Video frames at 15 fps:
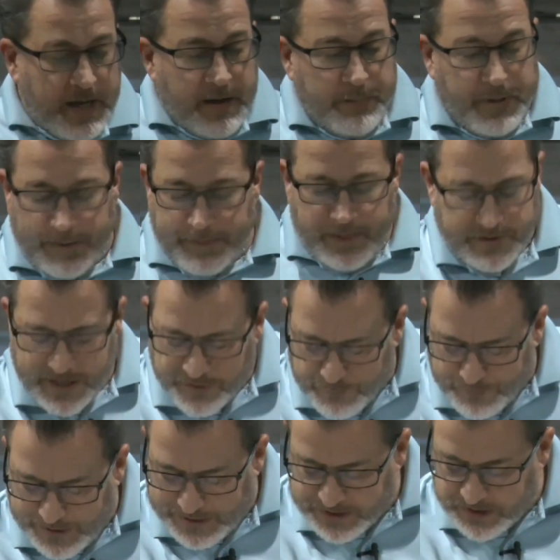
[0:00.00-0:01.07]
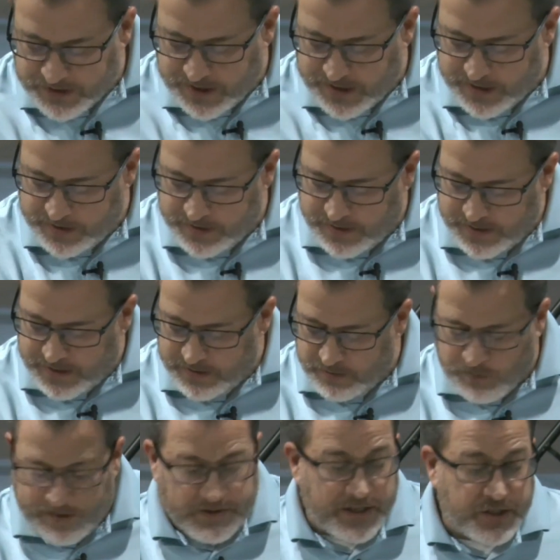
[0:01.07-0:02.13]
But the other places in
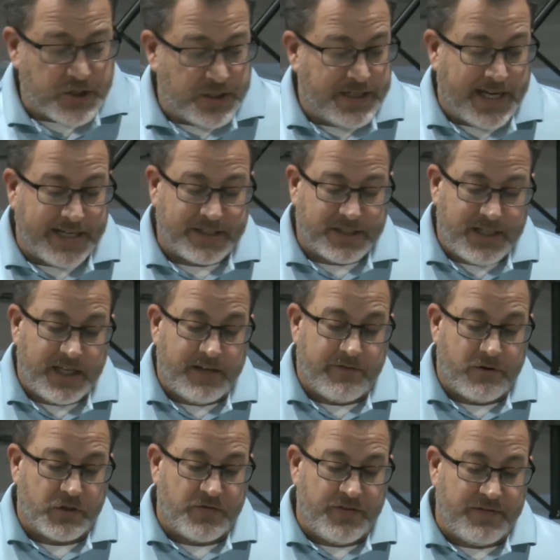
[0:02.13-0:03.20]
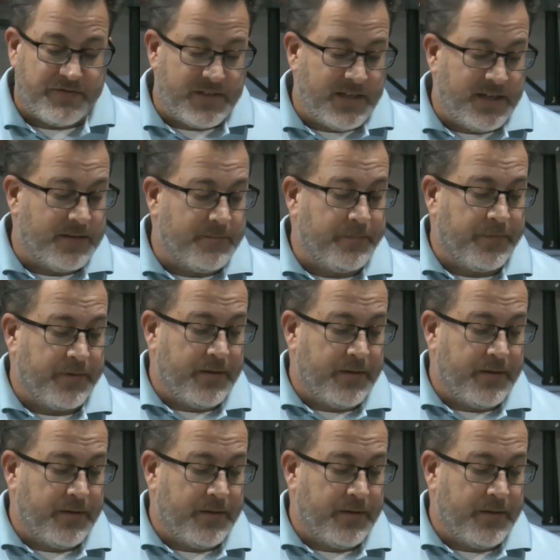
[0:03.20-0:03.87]
Revelation 19, verse 15,